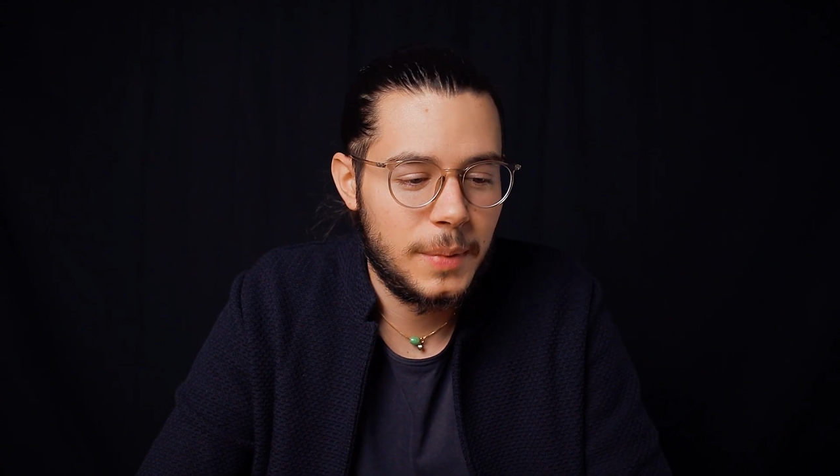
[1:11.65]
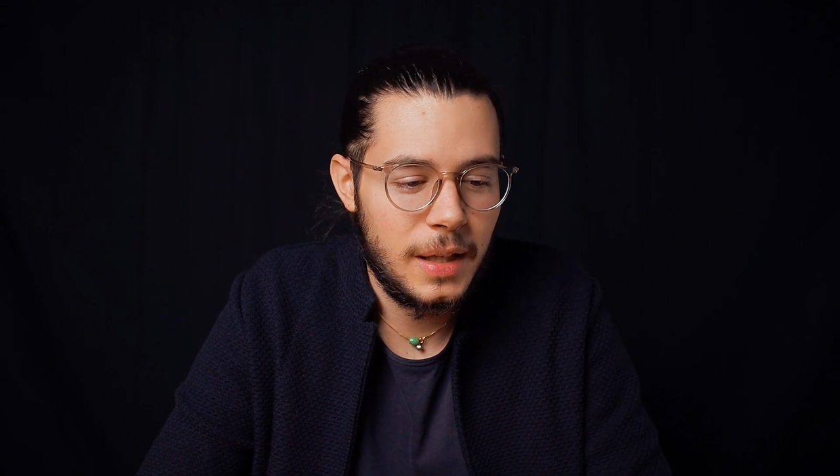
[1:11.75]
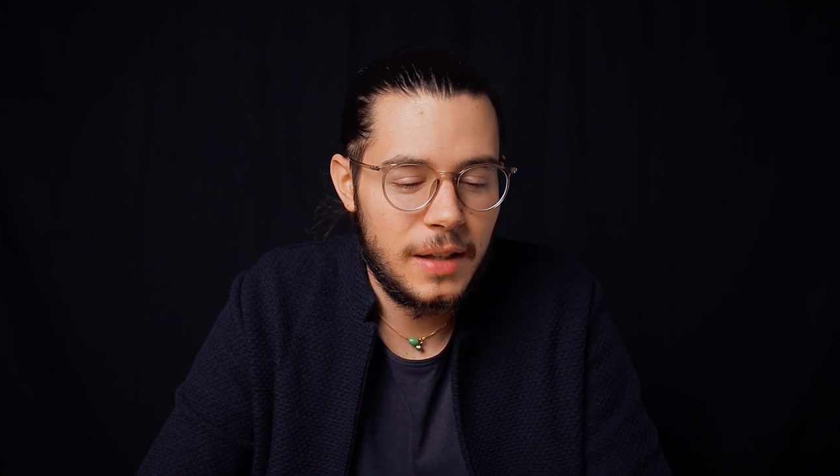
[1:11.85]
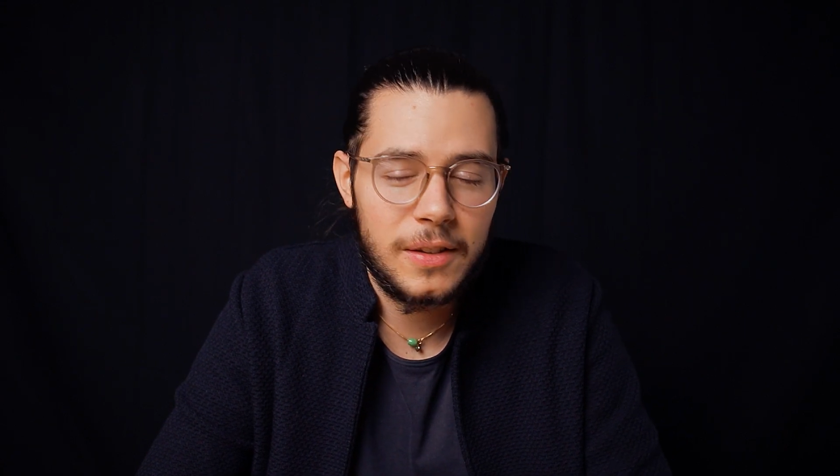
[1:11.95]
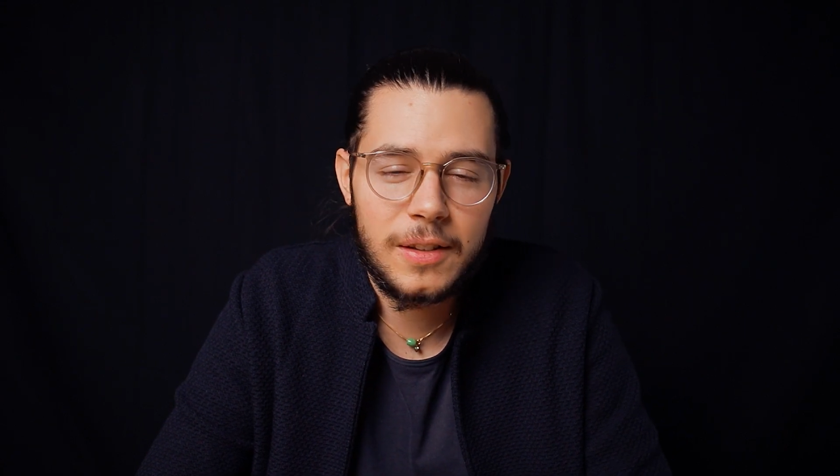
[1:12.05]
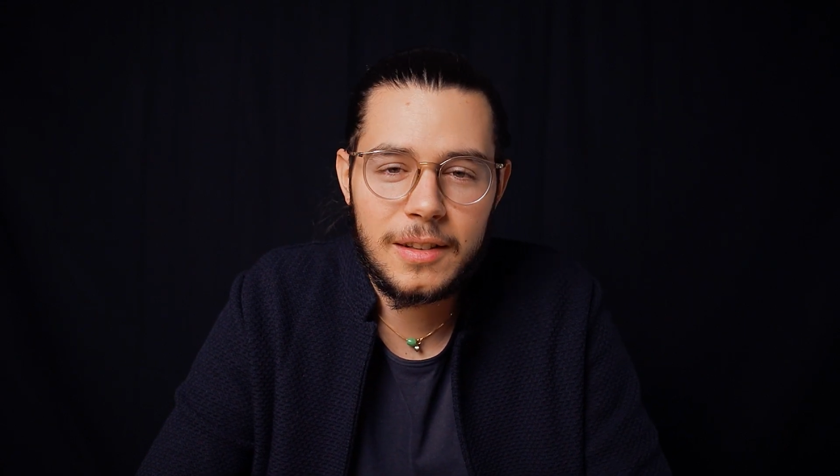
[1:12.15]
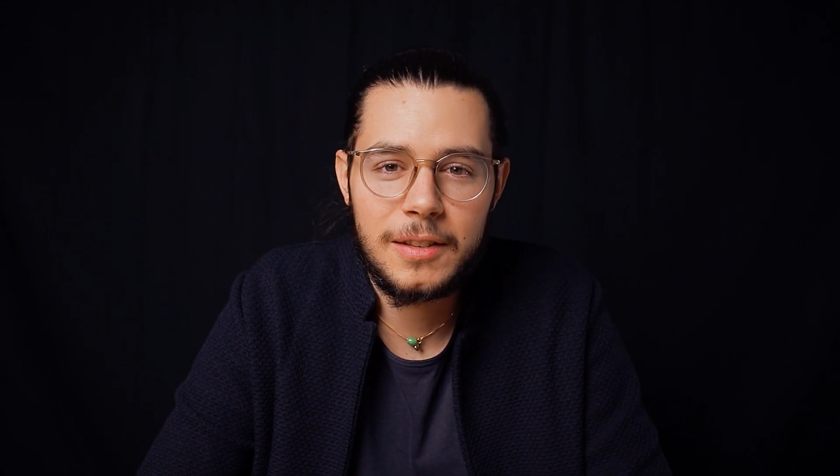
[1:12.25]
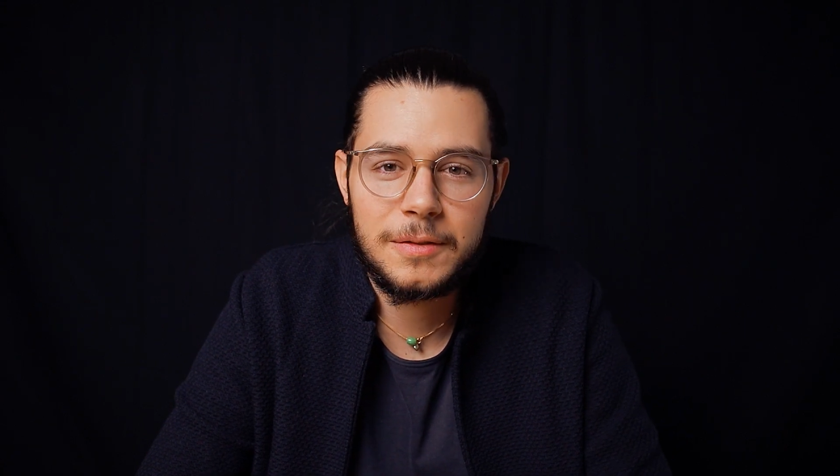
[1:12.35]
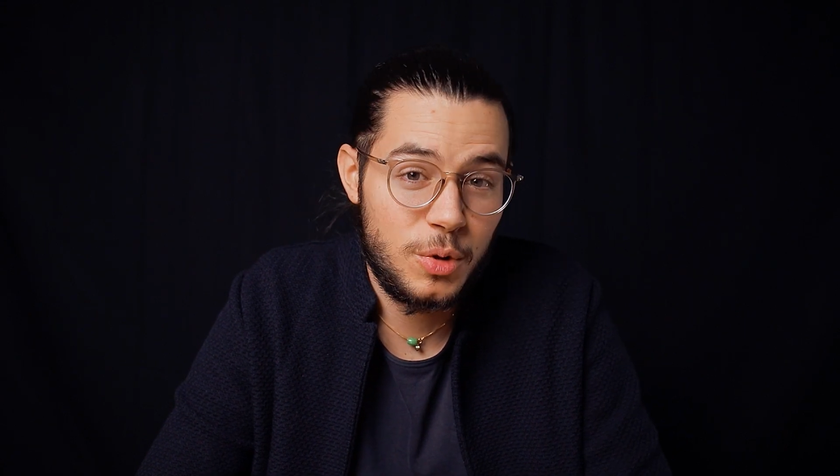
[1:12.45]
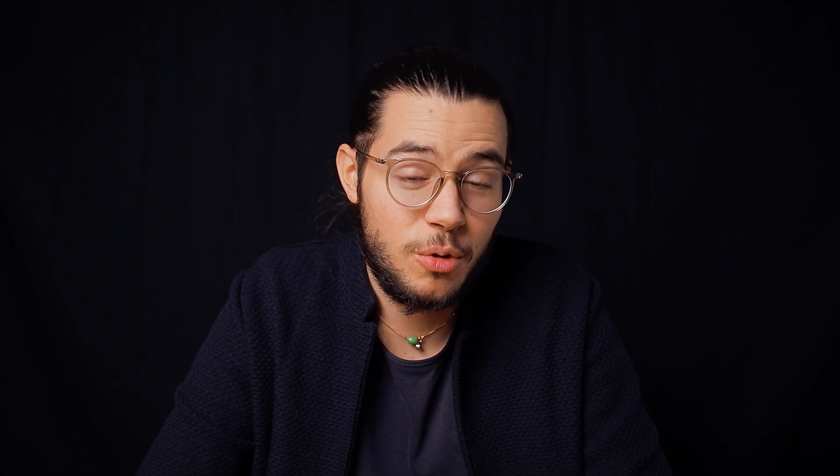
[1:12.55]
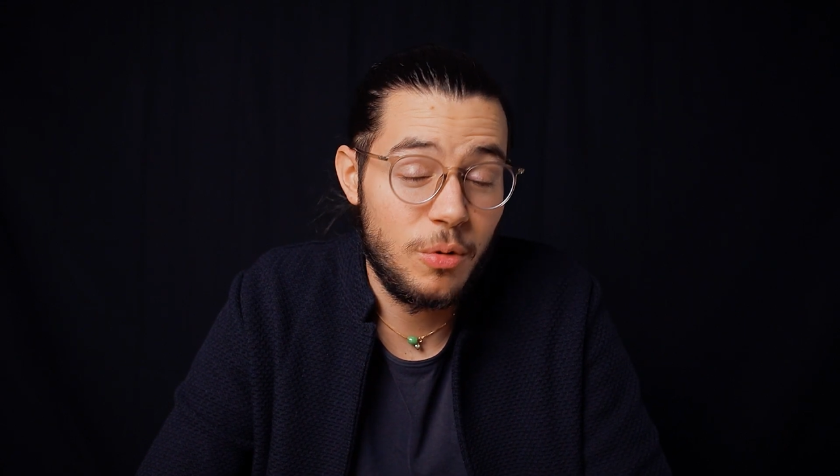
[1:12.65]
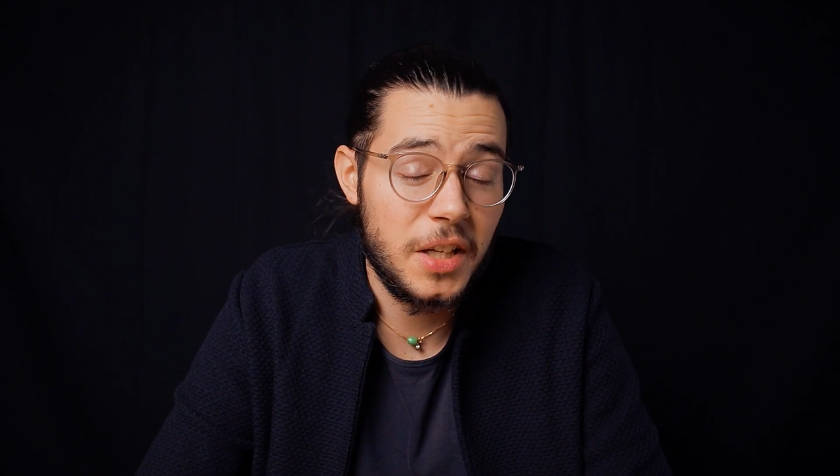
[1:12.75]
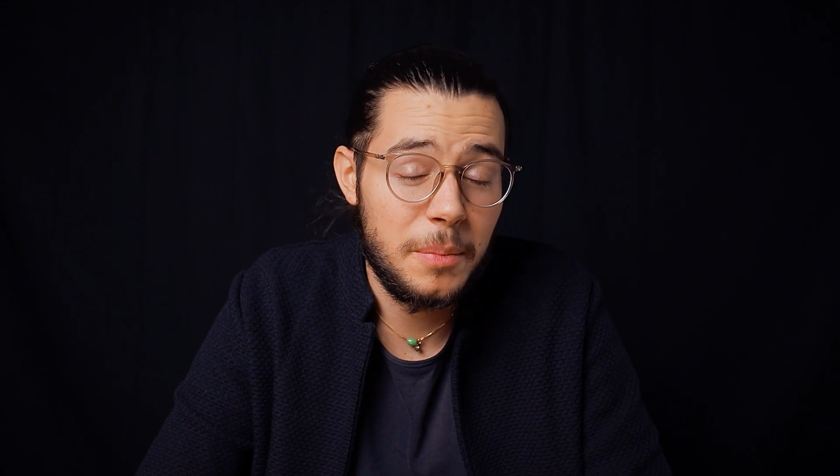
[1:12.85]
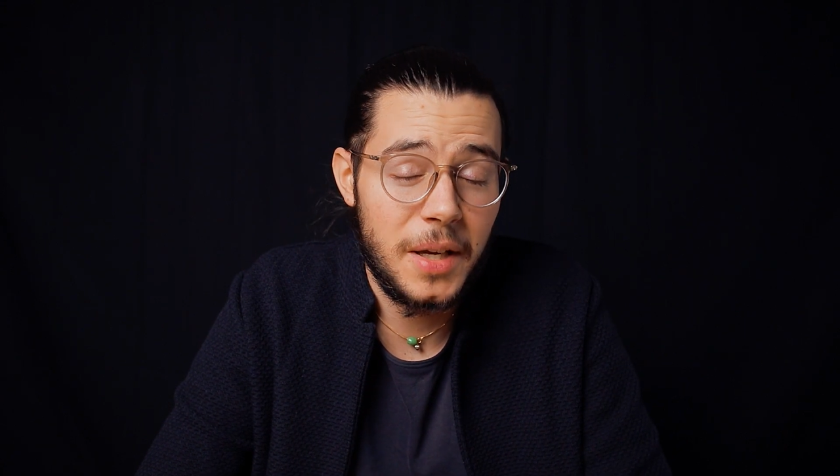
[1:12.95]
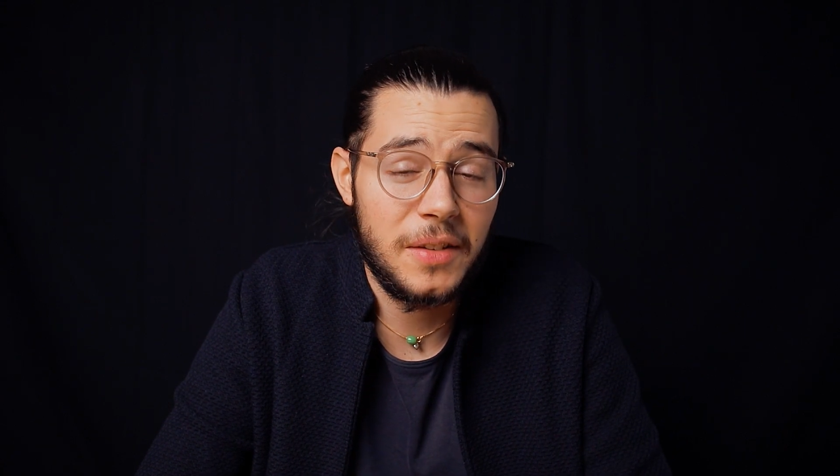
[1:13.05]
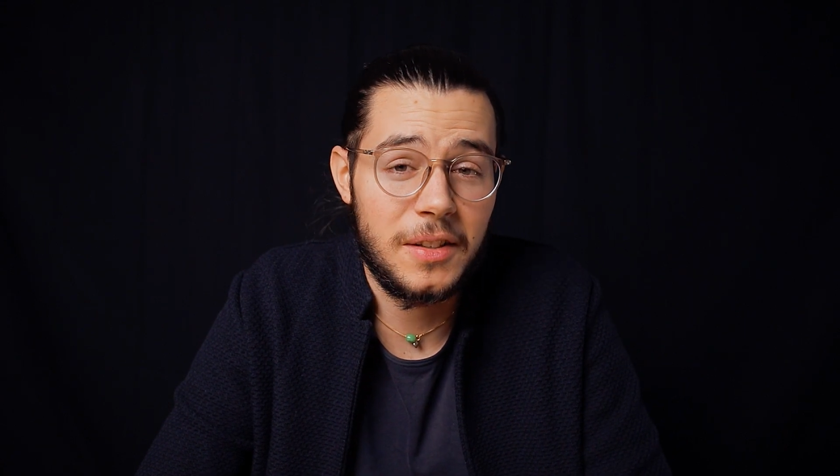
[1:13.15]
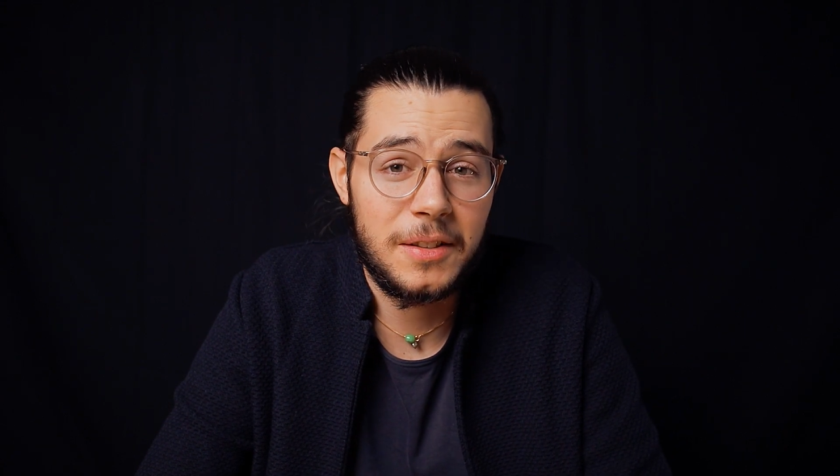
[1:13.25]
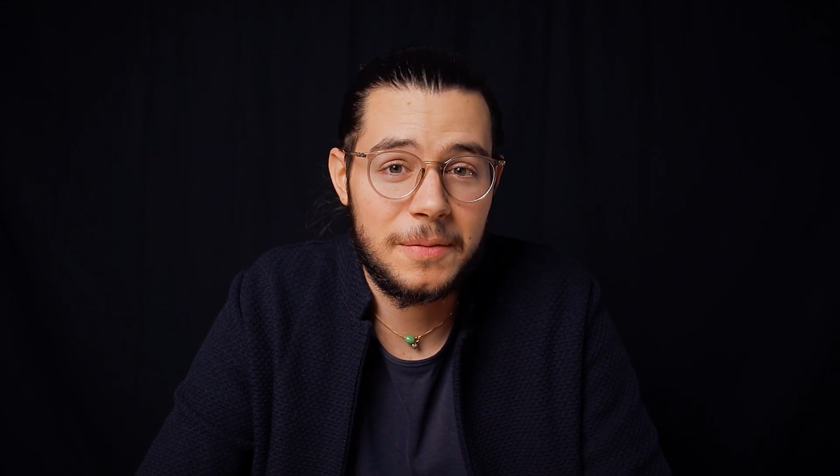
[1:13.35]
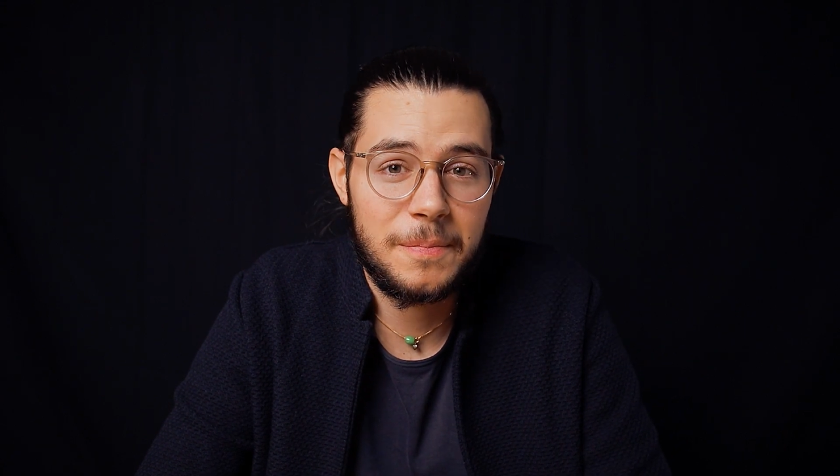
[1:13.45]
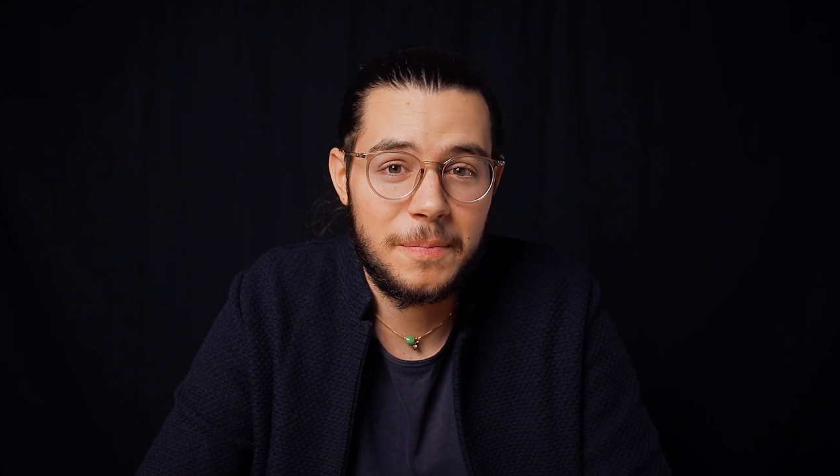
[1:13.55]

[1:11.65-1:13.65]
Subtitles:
is truly amazing.